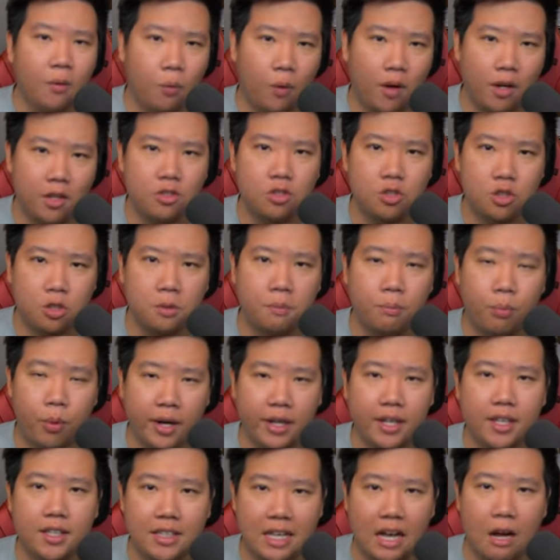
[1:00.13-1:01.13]
want to
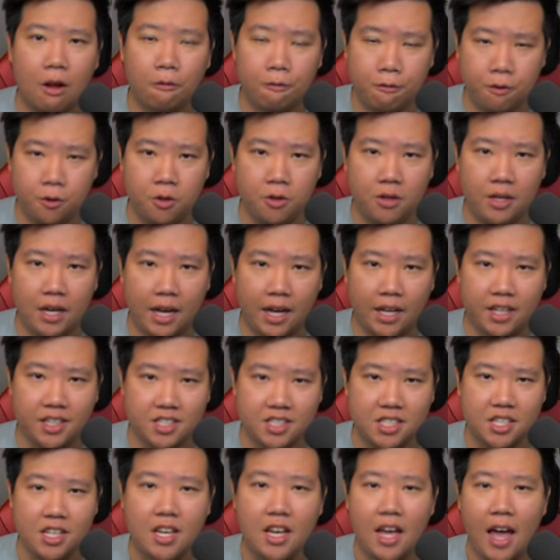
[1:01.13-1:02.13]
break it down for you
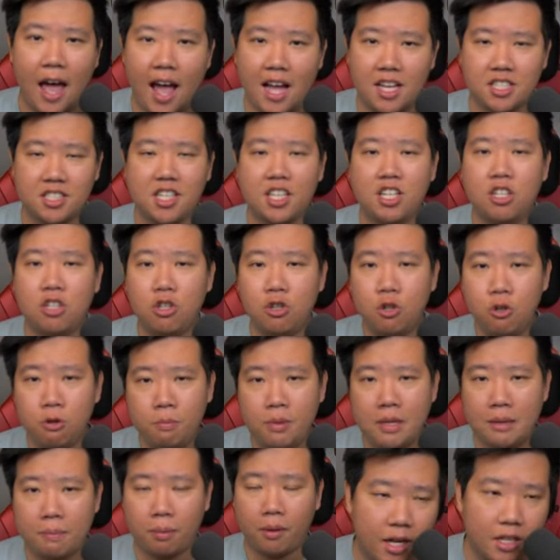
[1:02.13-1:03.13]
guys as a
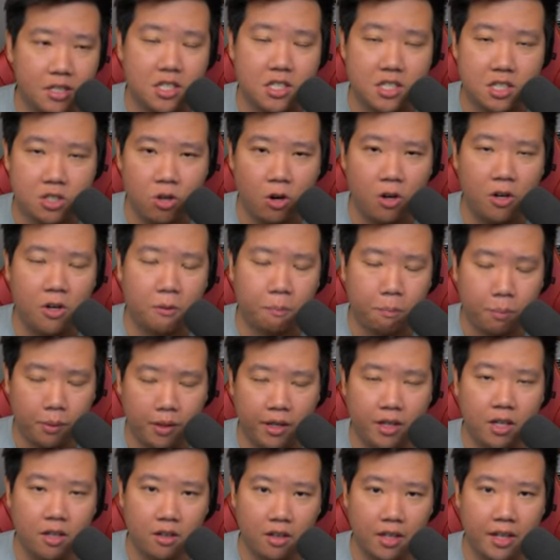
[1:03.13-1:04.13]
newbie, as a starter
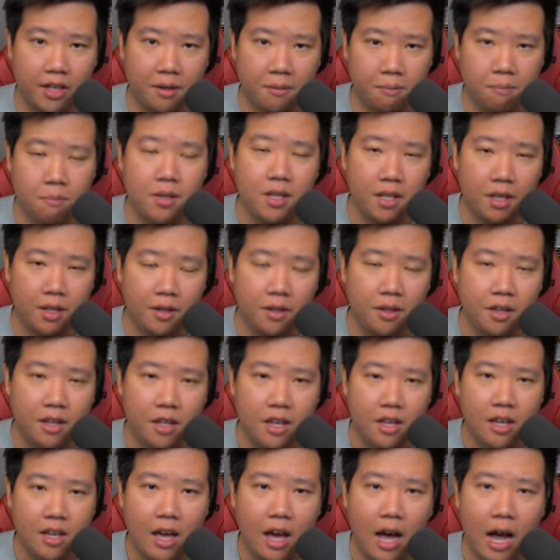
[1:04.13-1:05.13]
player like me.
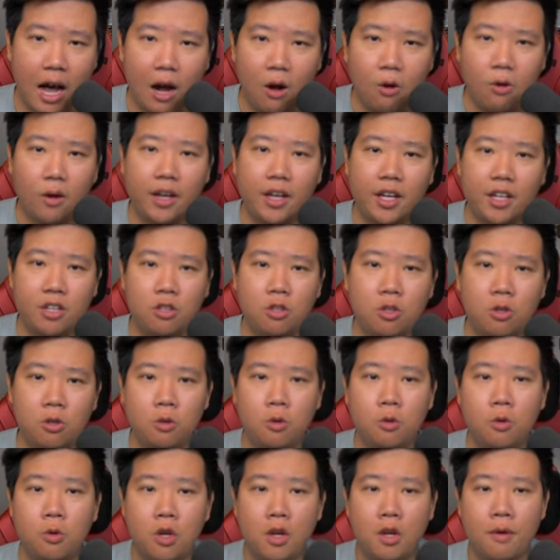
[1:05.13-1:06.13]
How can
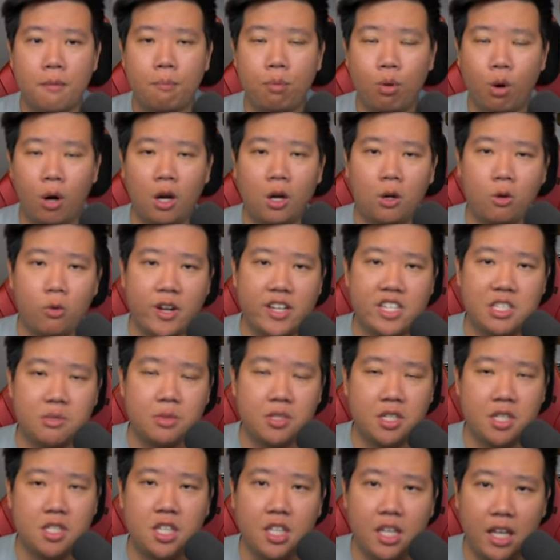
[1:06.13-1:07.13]
you progress
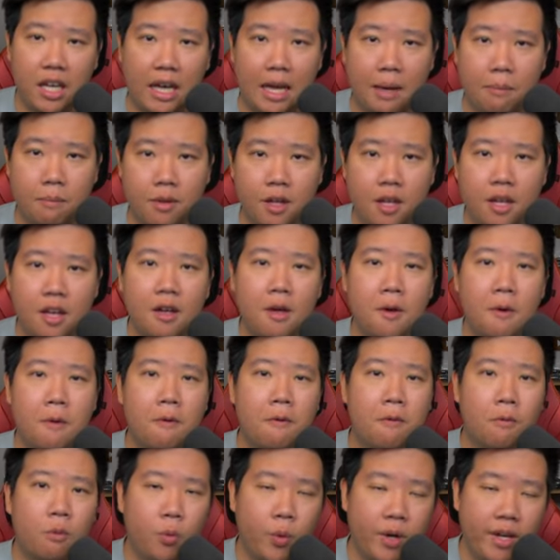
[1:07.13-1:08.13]
within the game
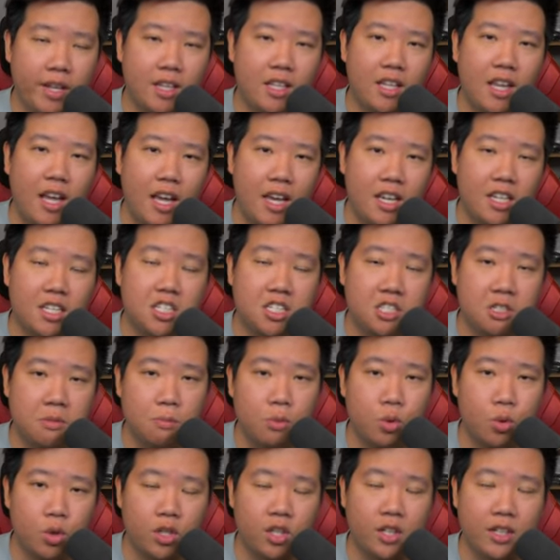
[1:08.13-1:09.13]
with a
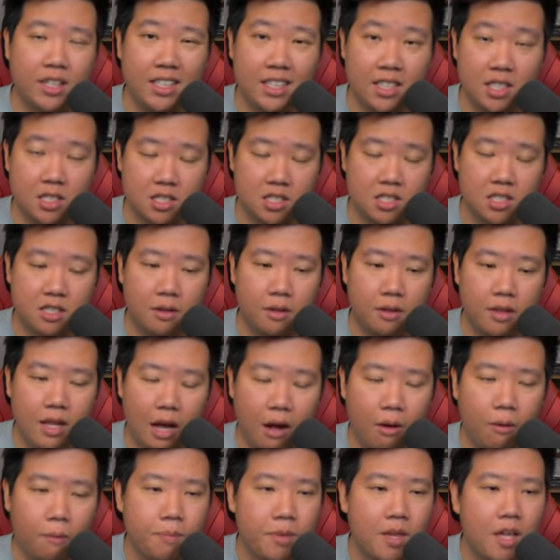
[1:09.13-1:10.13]
smoother ease?
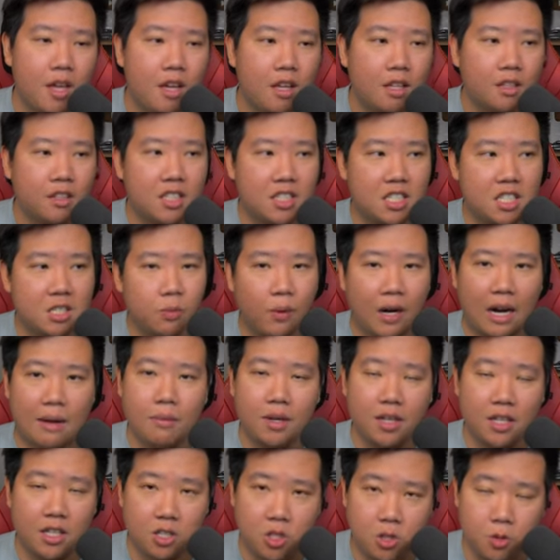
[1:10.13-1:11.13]
Now, this is what
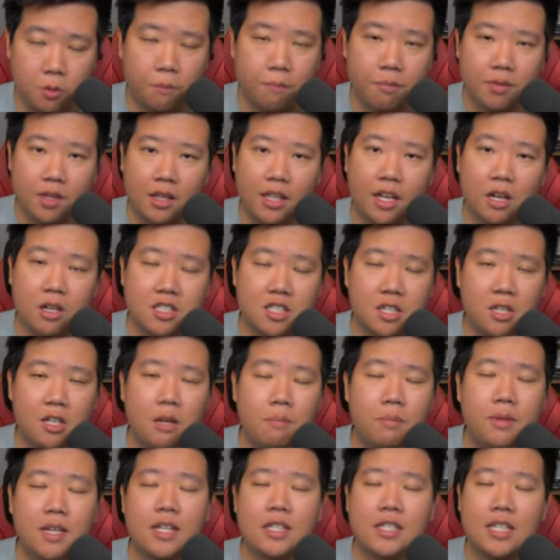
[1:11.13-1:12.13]
I'm going to do. There's going
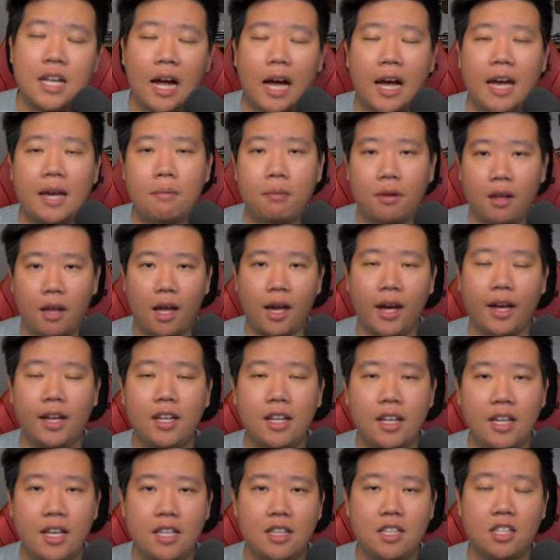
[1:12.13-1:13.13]
to be a
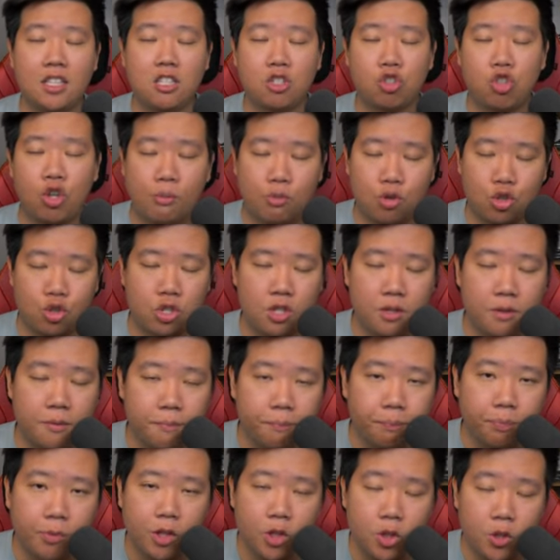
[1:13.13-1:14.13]
timeline in the description.
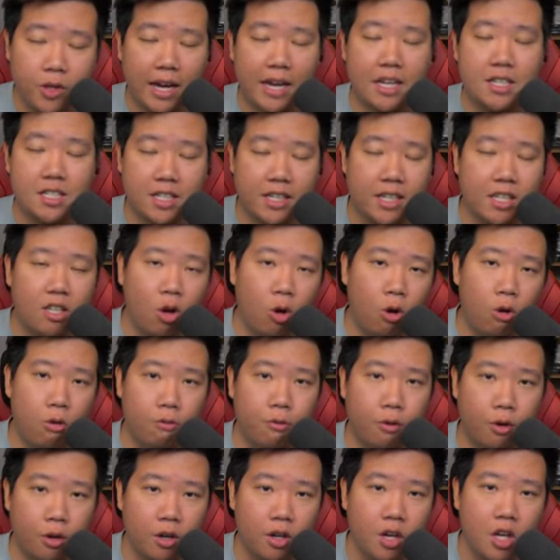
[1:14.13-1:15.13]
You guys can
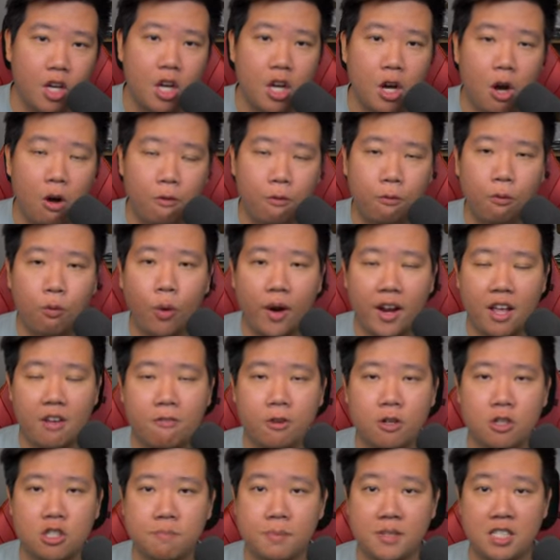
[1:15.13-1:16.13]
hover of
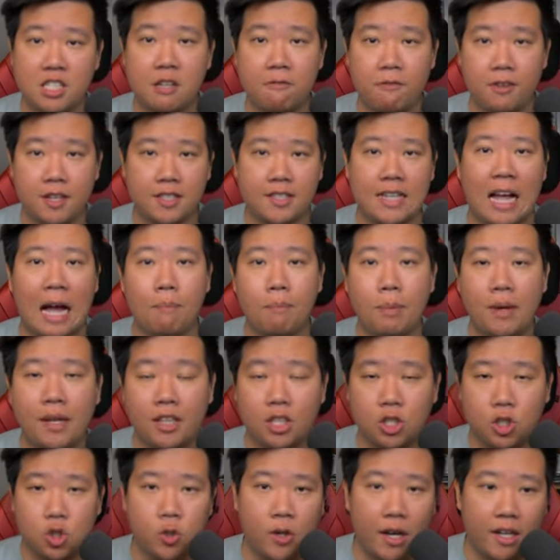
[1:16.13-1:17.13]
whatever specific topic
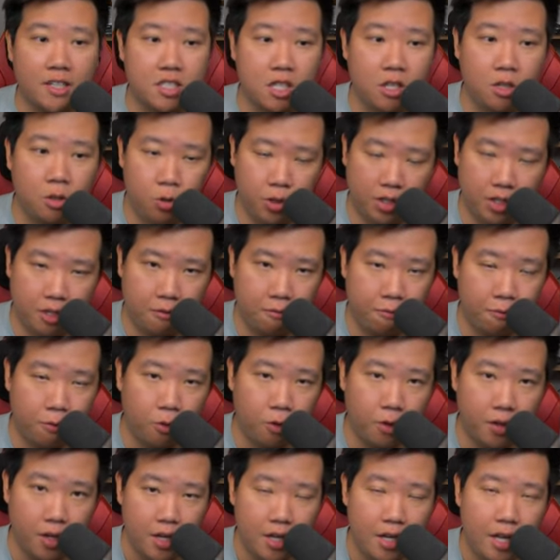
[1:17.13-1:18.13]
that you guys are looking
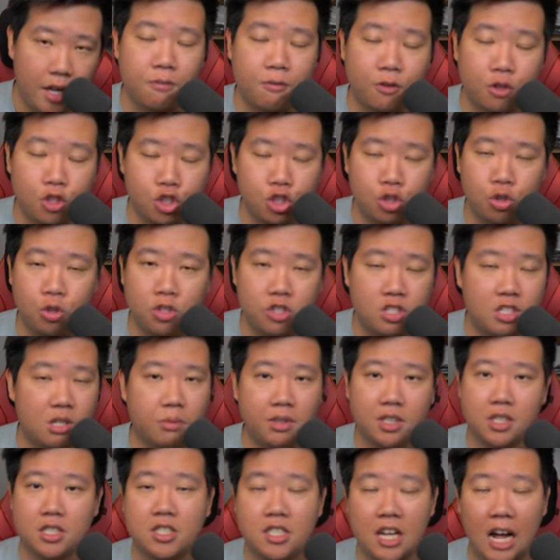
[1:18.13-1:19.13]
for. For sure,
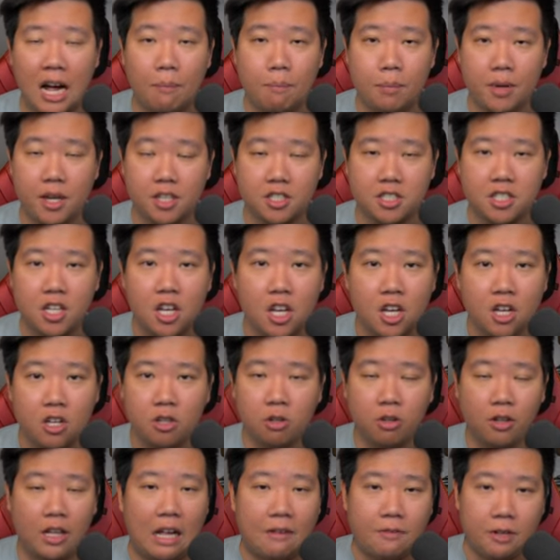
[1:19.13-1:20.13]
some of these topics
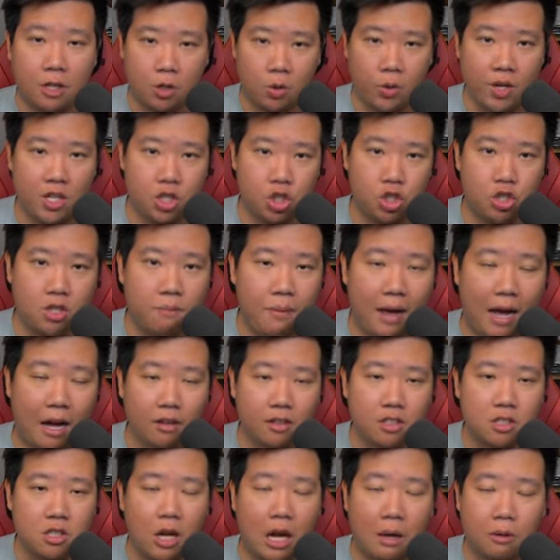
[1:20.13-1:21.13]
you'll have a question
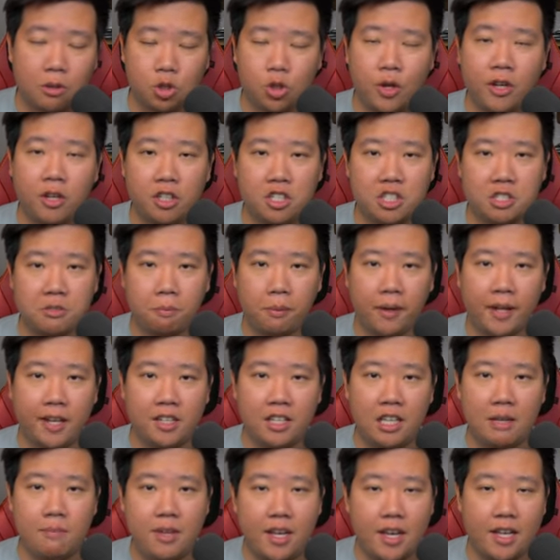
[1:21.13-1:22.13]
about. So I will try to
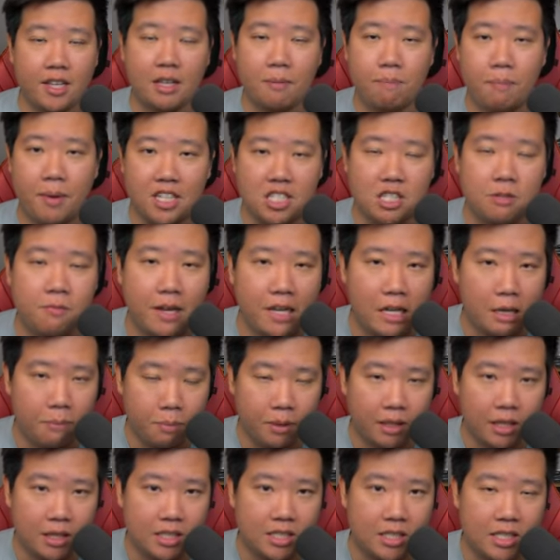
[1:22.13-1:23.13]
explain them at the best of my
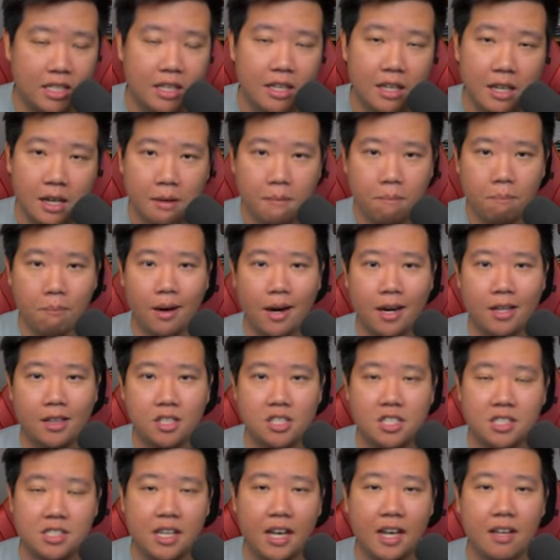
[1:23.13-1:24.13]
ability, but
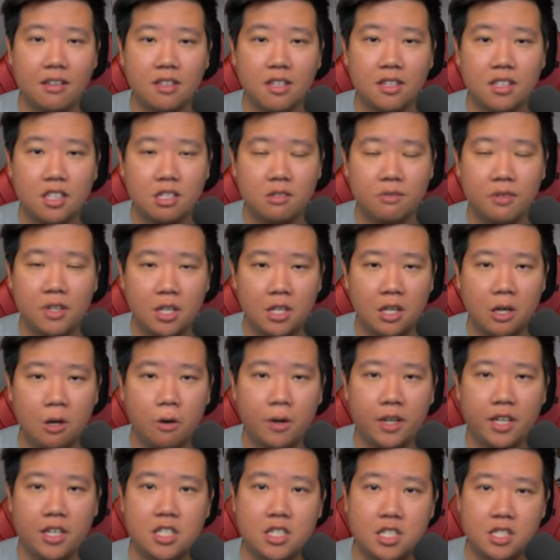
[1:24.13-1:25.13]
understand this
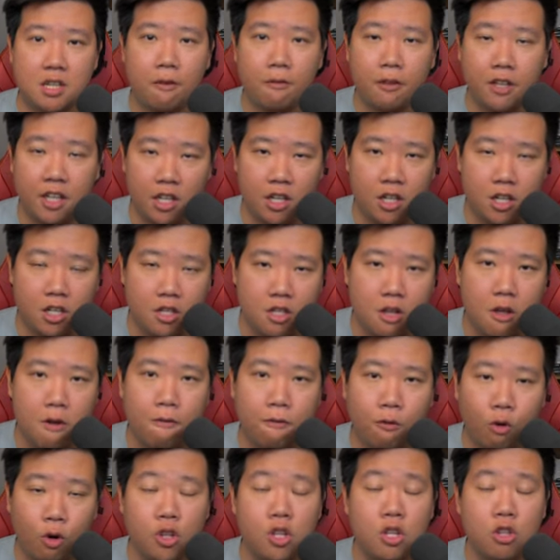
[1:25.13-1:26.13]
video is geared
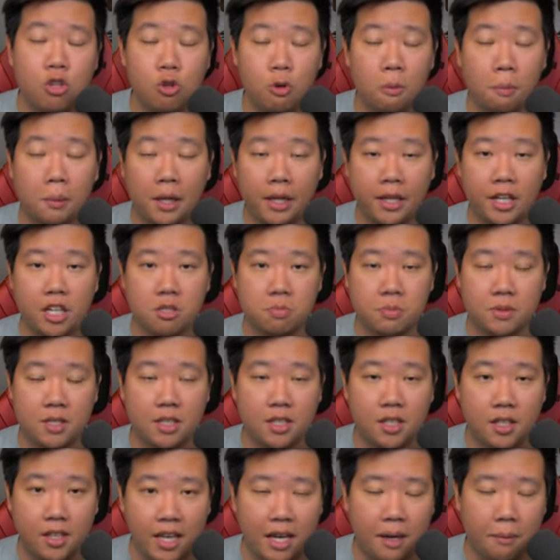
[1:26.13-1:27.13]
for the new players
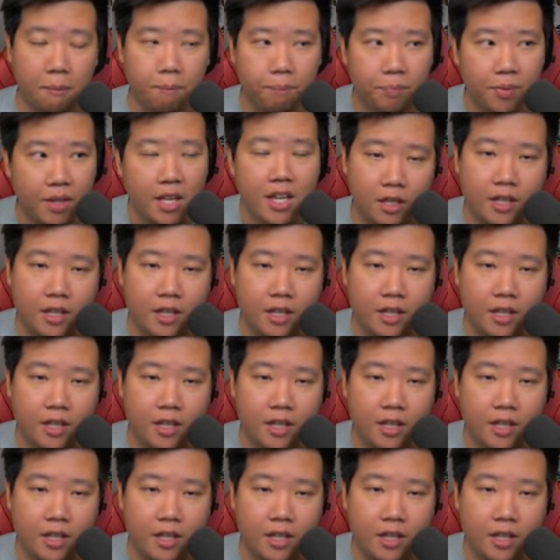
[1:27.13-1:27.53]
within the game.